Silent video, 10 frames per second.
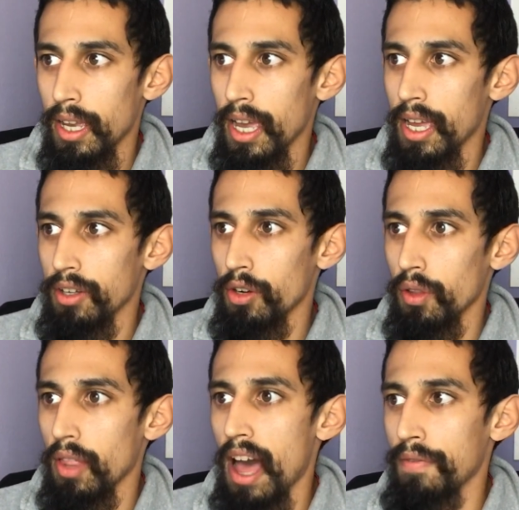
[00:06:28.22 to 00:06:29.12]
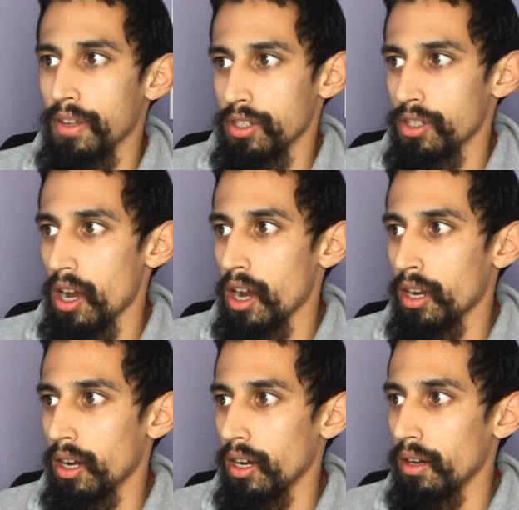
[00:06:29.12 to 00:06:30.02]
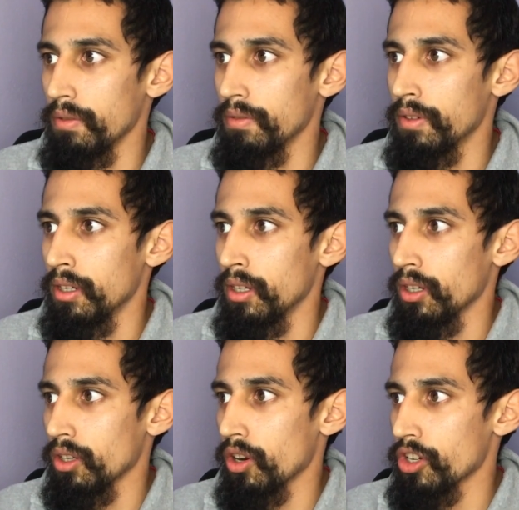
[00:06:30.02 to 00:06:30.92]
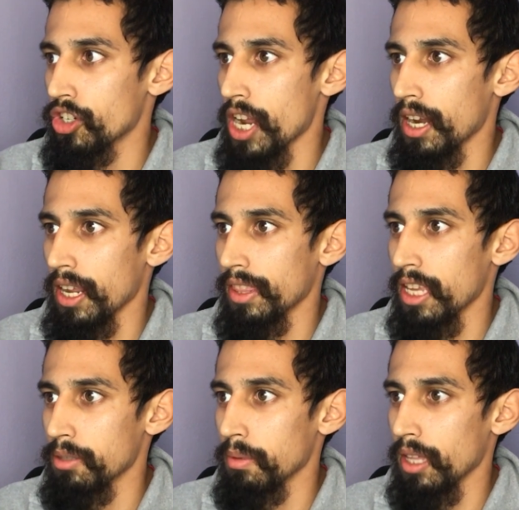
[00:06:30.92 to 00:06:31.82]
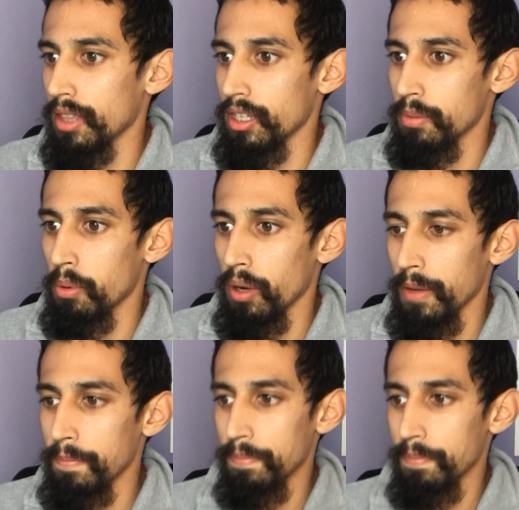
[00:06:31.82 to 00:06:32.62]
and you're the laughingstock of Christianity at this point.